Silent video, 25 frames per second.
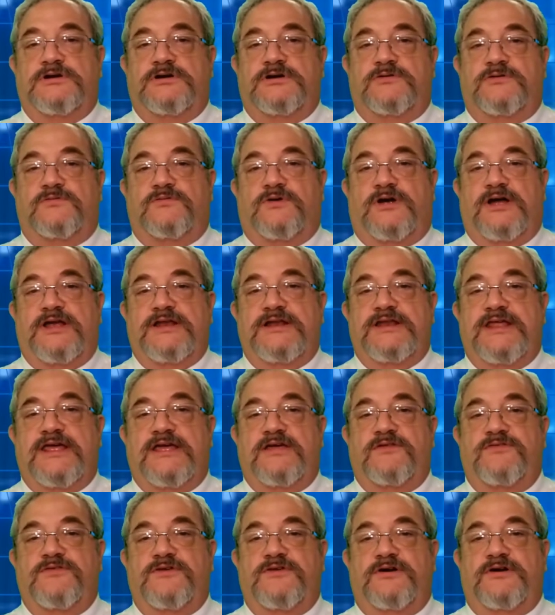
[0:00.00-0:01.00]
Write
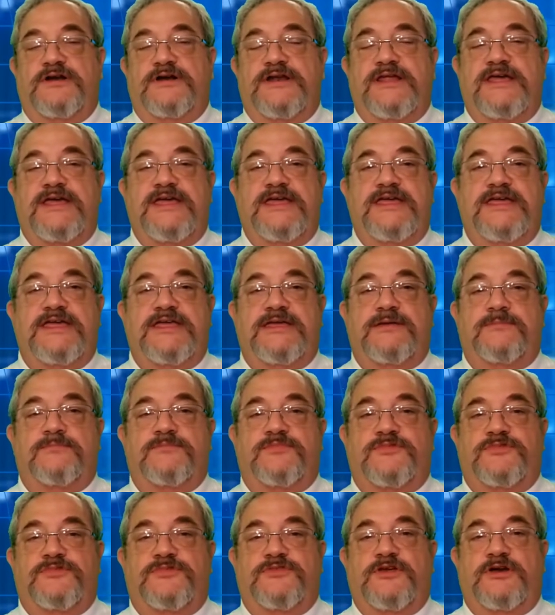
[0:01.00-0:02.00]
down their name,
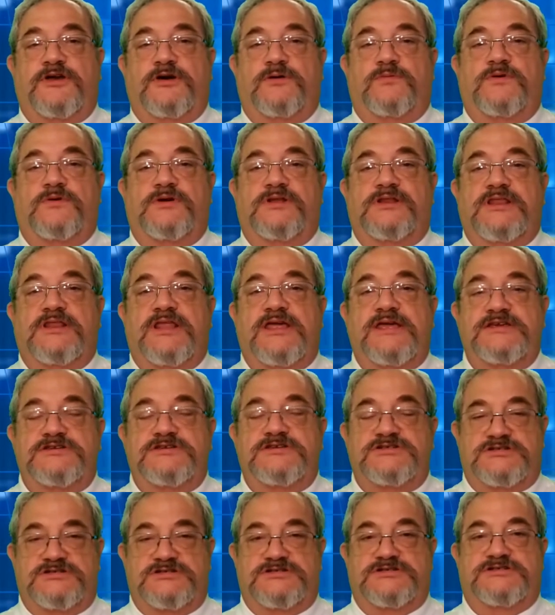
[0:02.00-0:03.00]
their
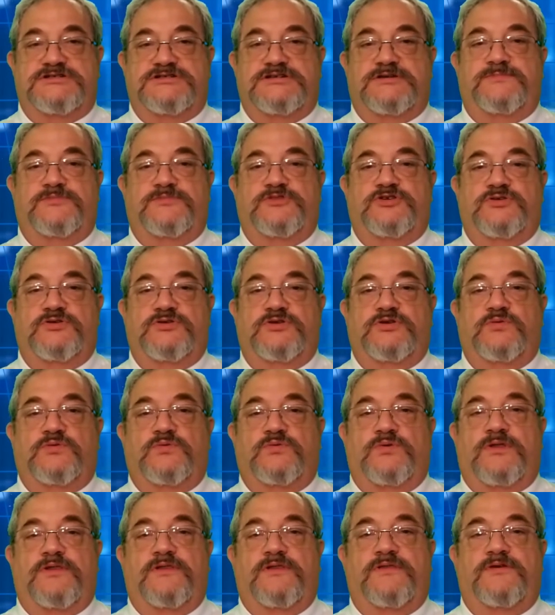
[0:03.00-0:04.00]
relationship to you,
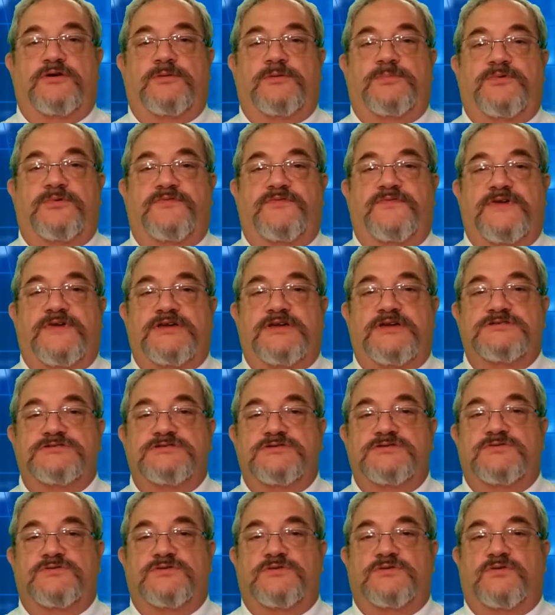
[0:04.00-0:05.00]
whether they're
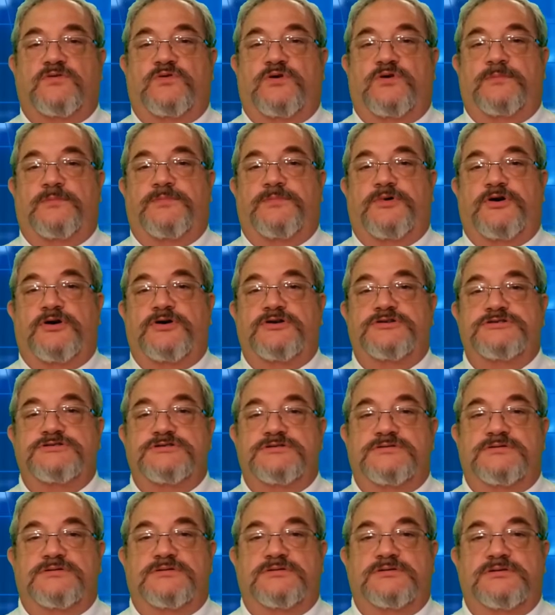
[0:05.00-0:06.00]
professional or
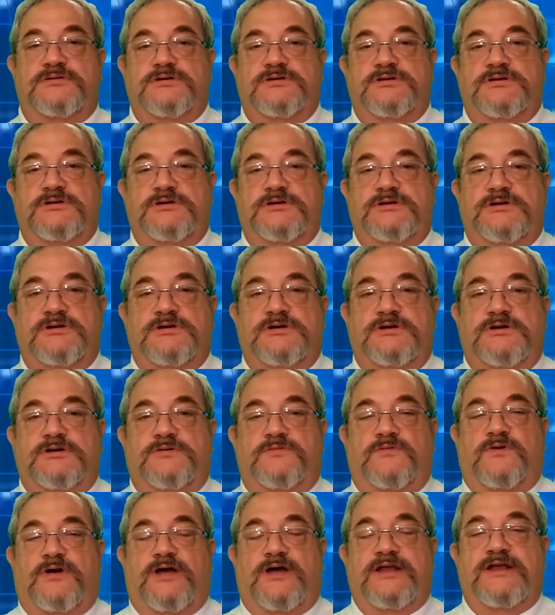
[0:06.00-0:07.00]
personal.
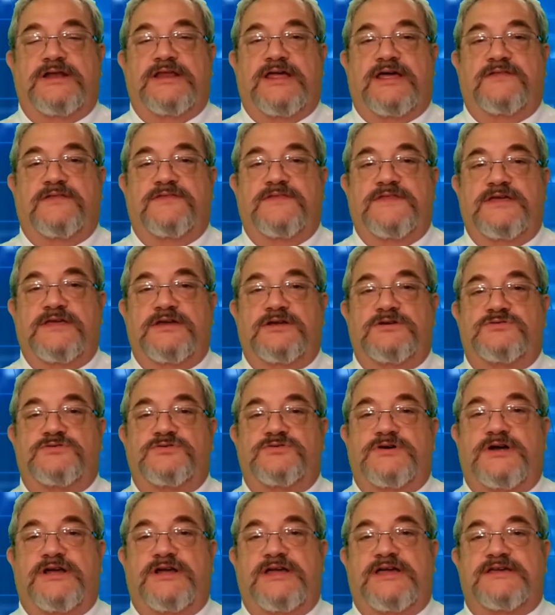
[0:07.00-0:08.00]
Write down the
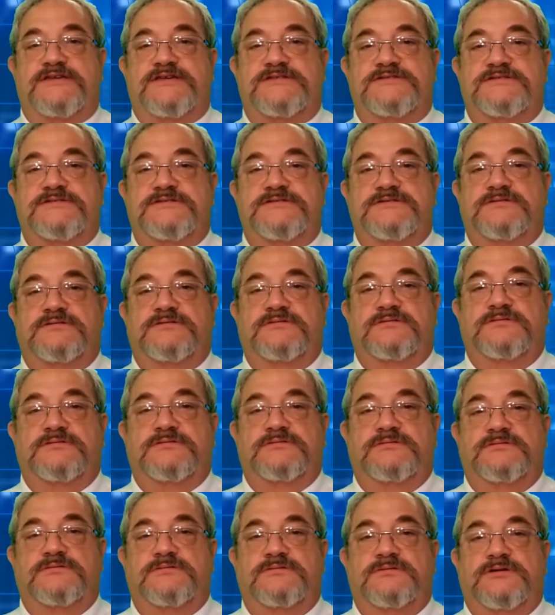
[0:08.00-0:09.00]
address.
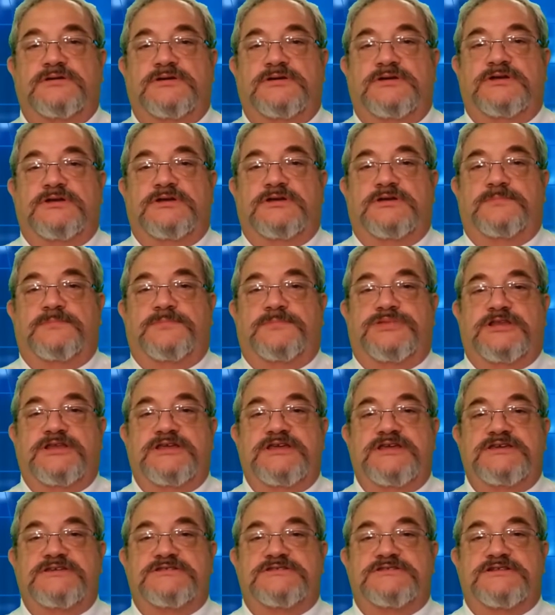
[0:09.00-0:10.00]

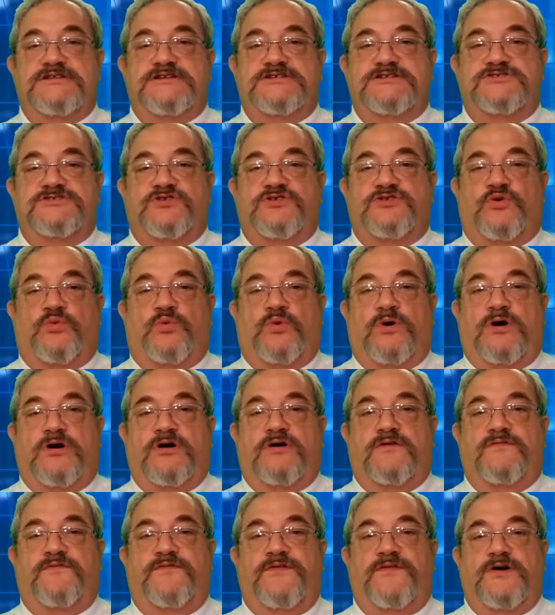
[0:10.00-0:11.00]
Please list their
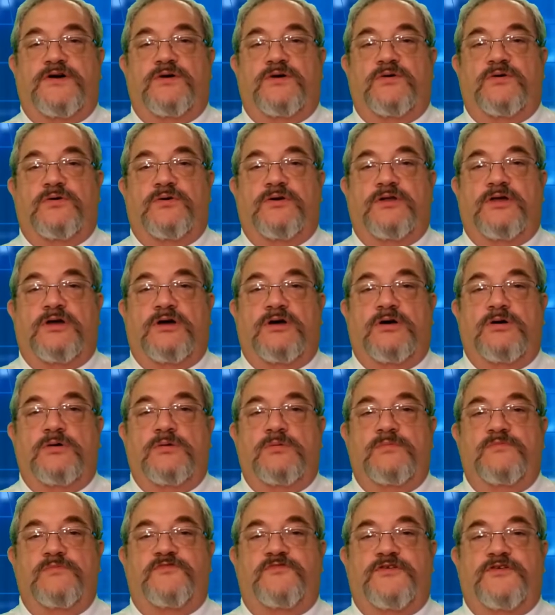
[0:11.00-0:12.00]
work phone,
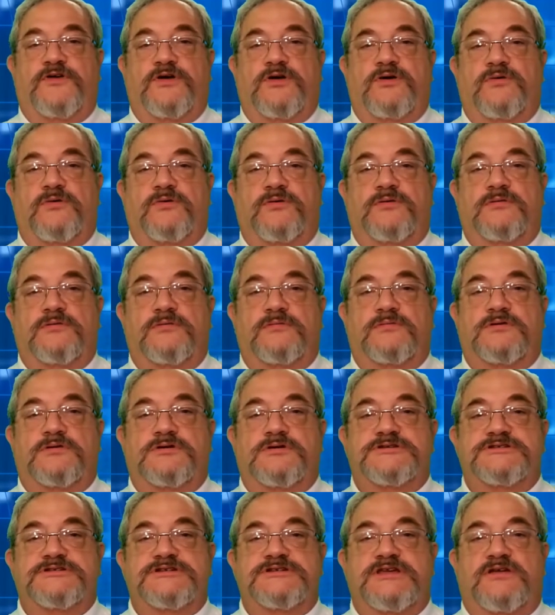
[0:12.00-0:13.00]
home phone, or
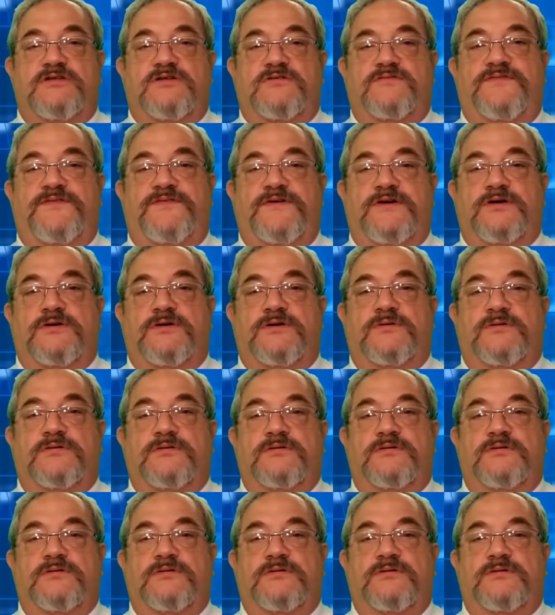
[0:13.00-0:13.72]
cell phone.